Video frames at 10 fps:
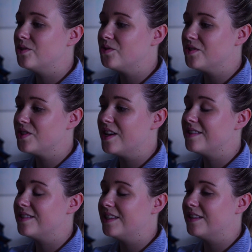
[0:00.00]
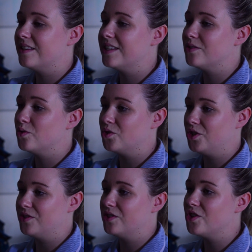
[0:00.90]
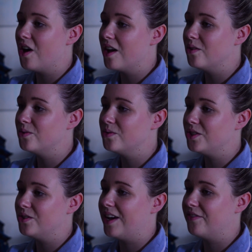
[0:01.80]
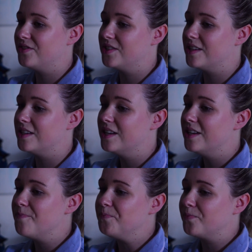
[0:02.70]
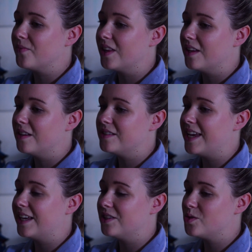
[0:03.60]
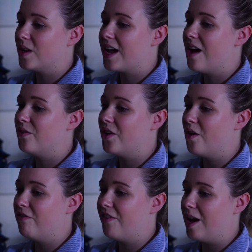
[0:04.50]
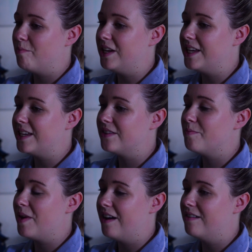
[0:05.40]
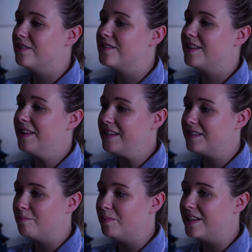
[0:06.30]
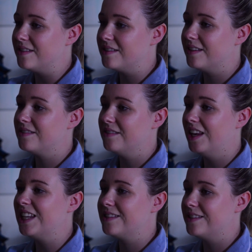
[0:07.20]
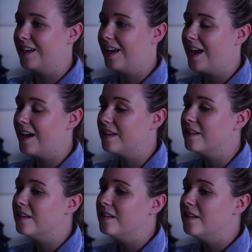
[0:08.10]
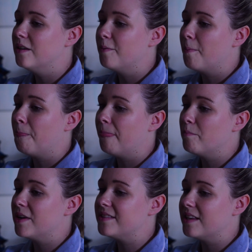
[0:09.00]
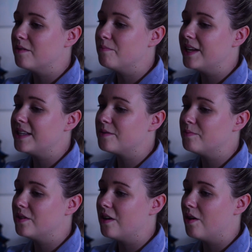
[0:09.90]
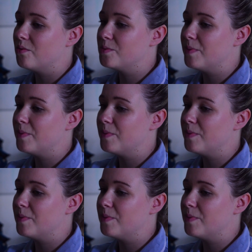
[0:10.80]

children's nursing is not just the child, you have to take into account the whole family, the parents and their siblings. It's holistic care. My second placement, I